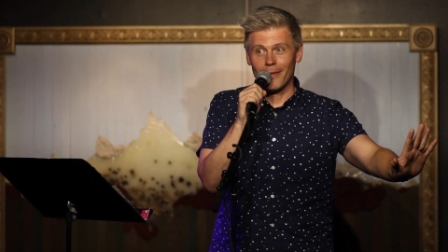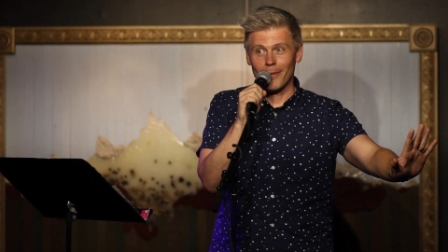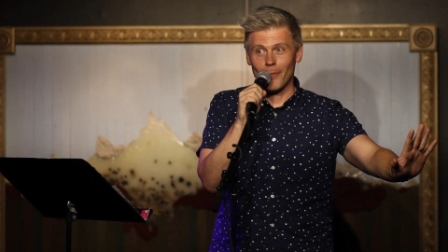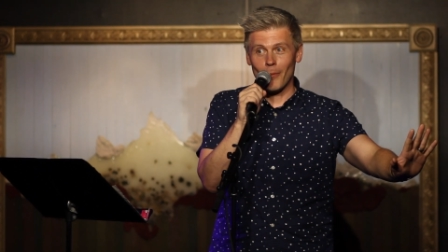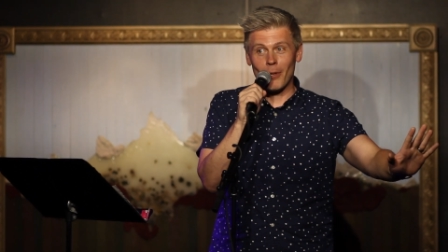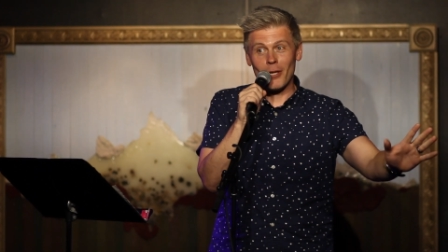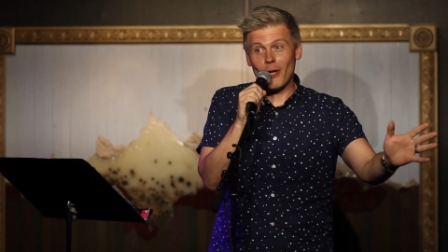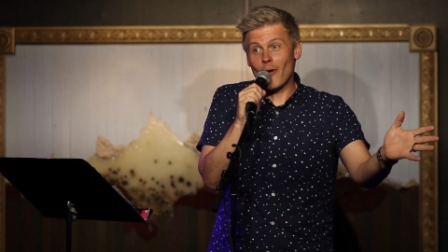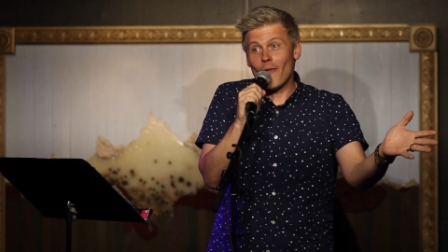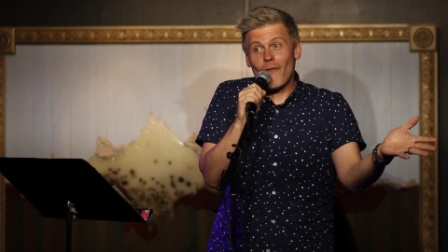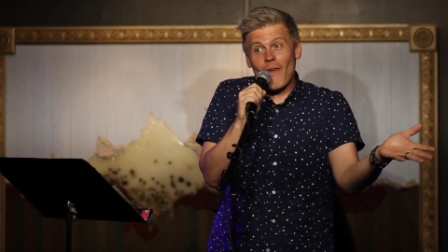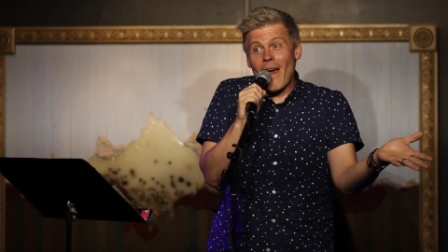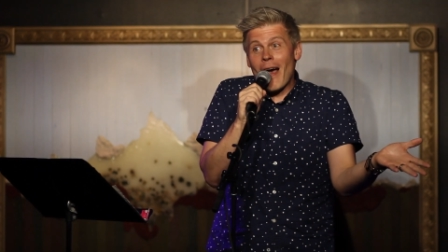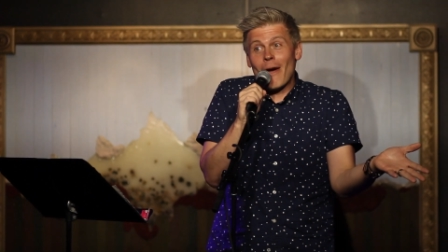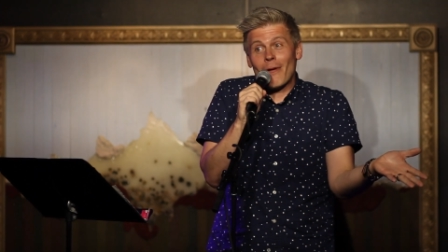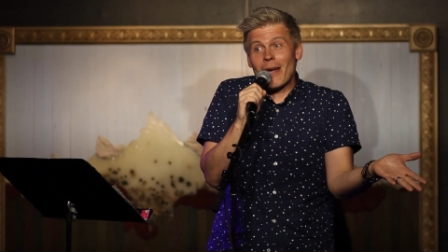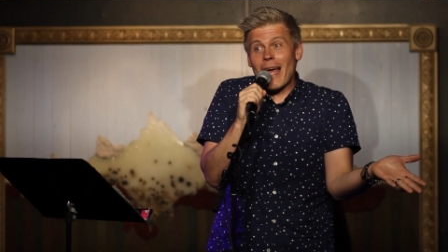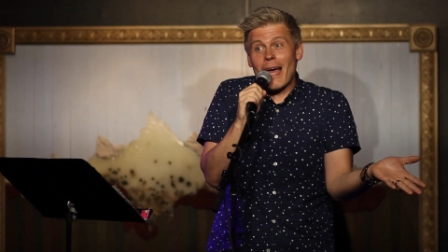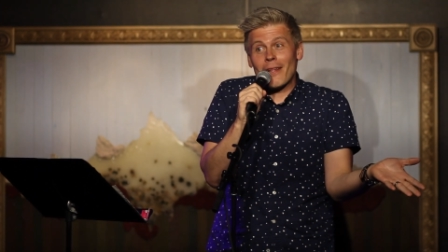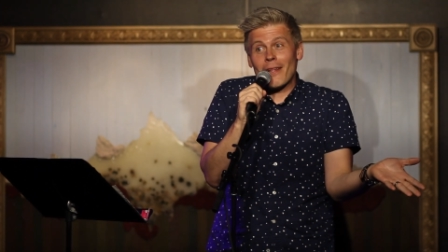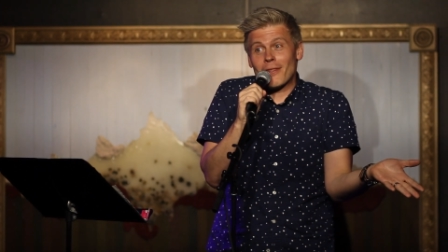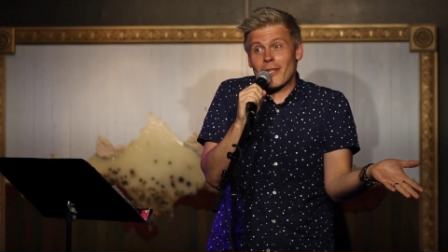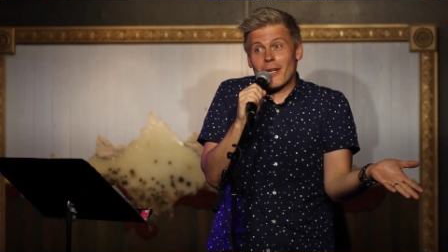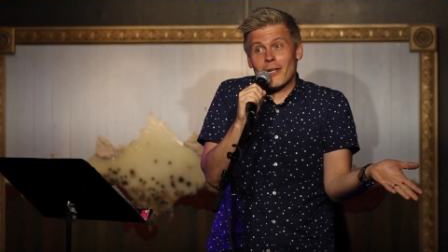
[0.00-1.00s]
When you found
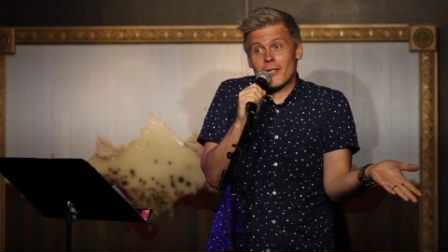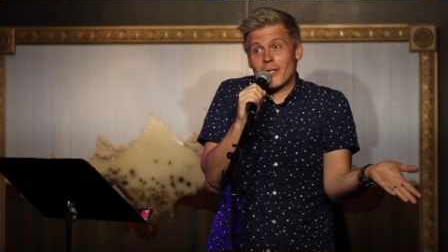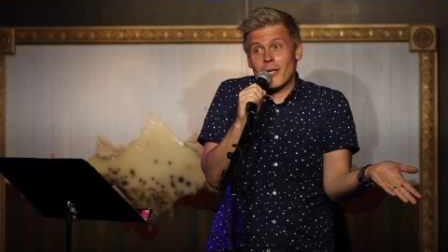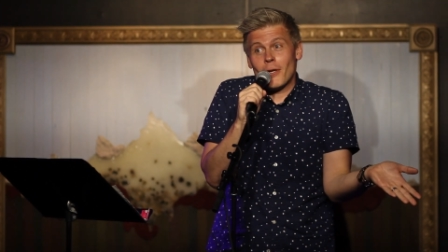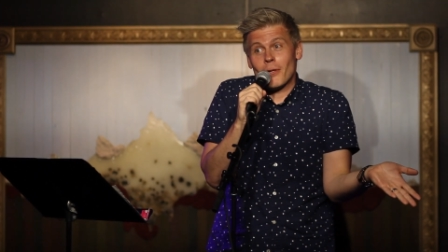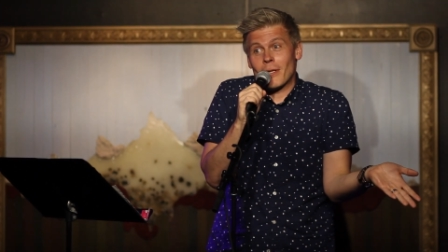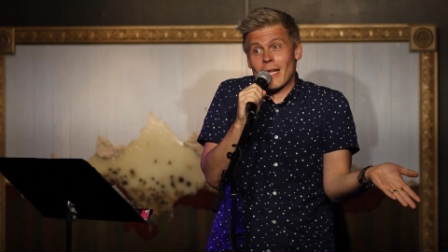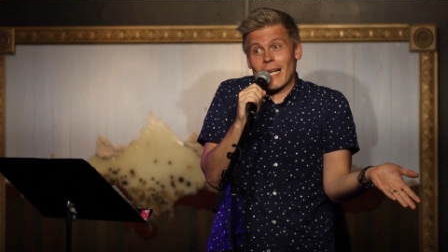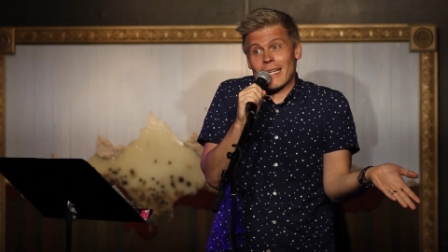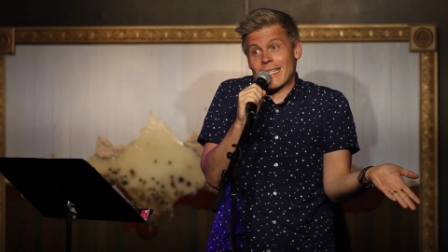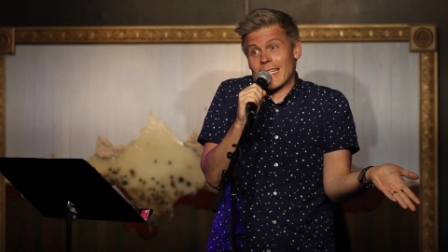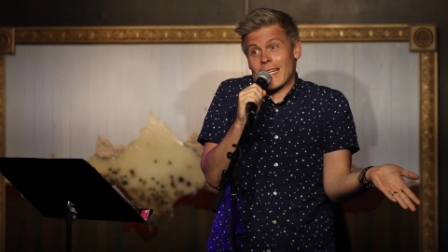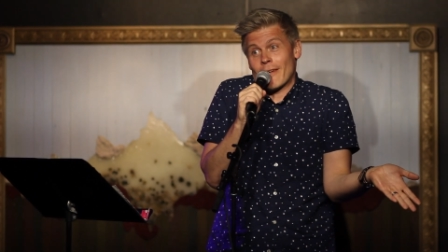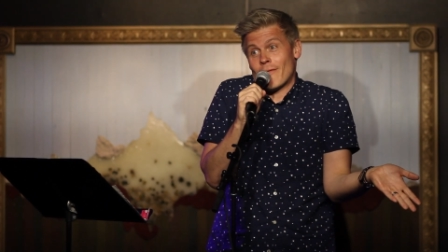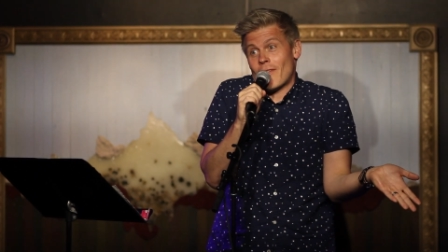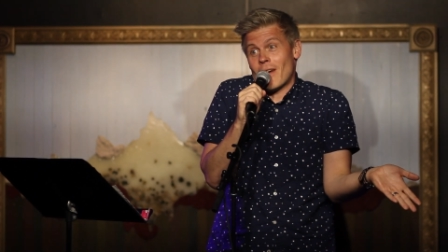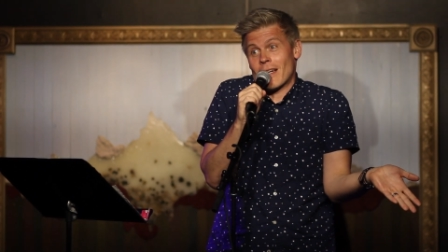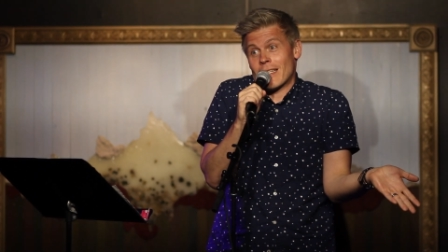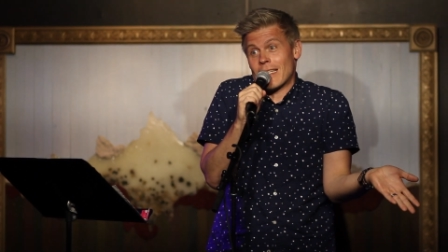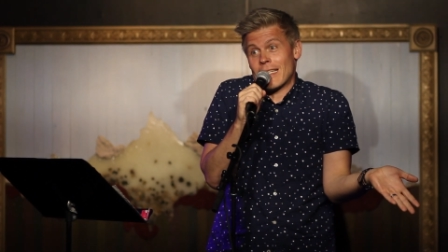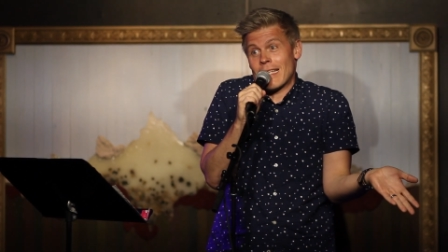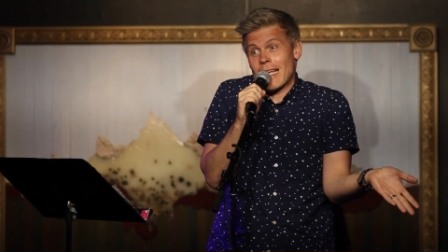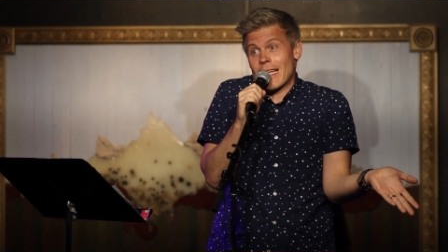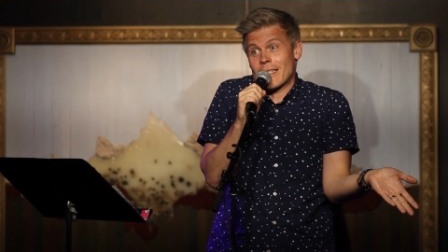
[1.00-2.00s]
out that a dude liked to get
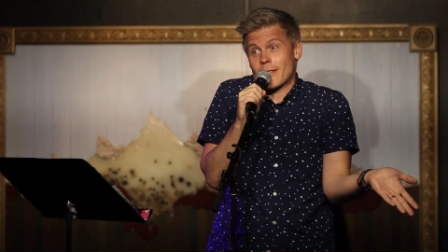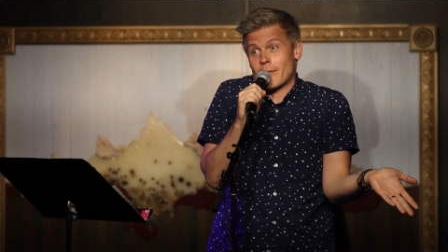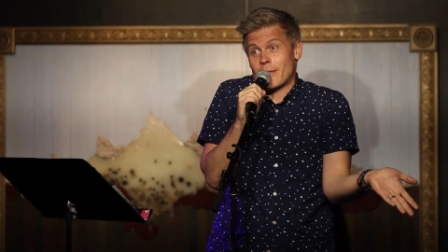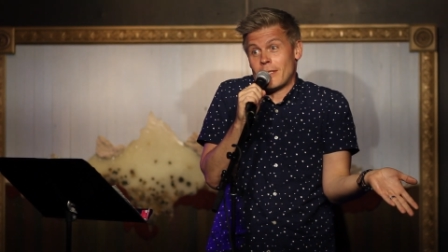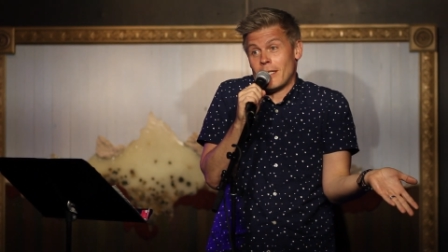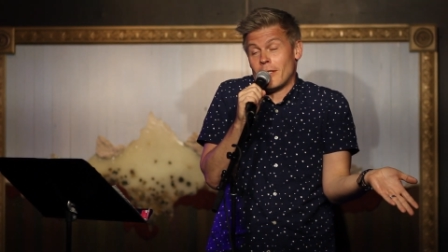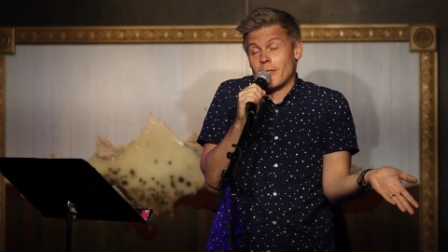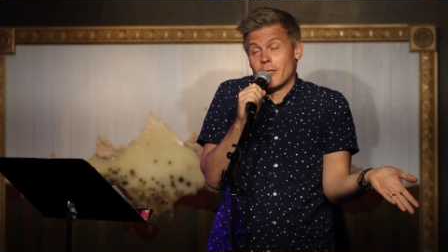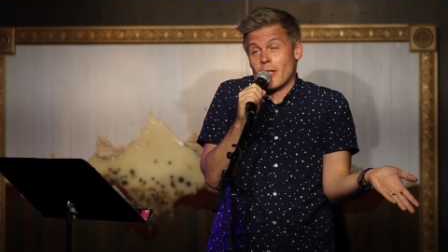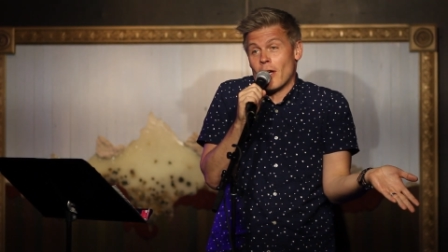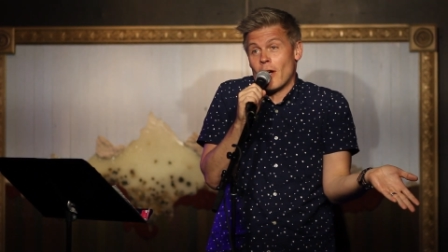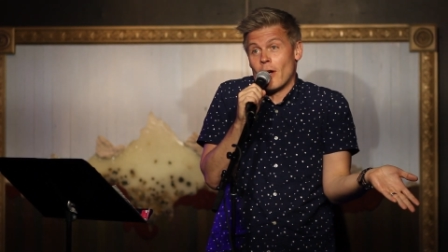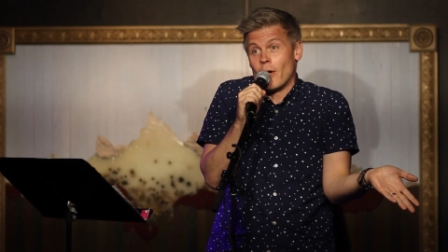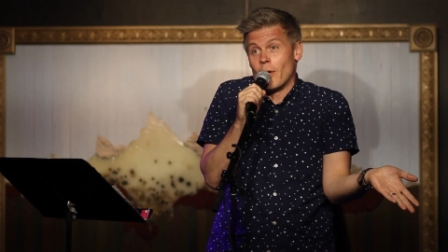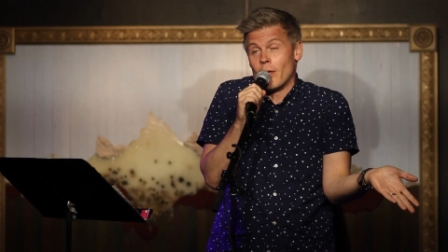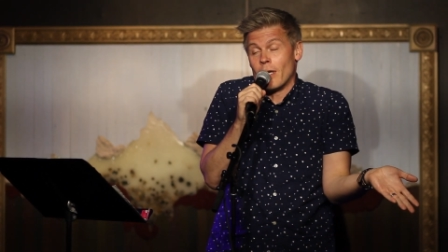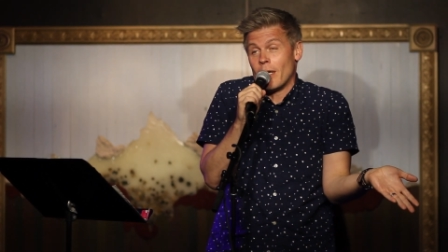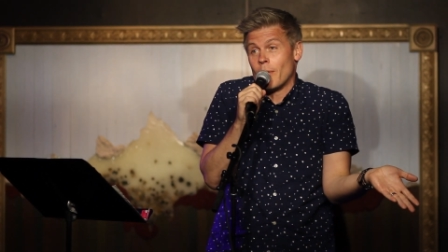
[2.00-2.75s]
fucked in the ass with dildo,